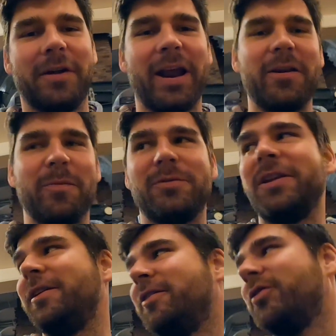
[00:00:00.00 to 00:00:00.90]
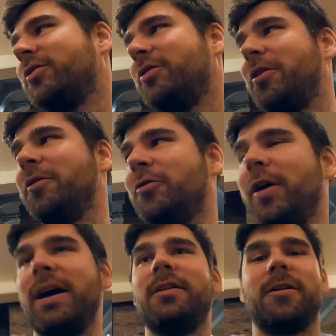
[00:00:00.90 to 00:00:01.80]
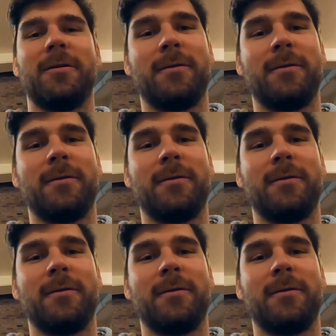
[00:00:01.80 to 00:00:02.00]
random things thrown together,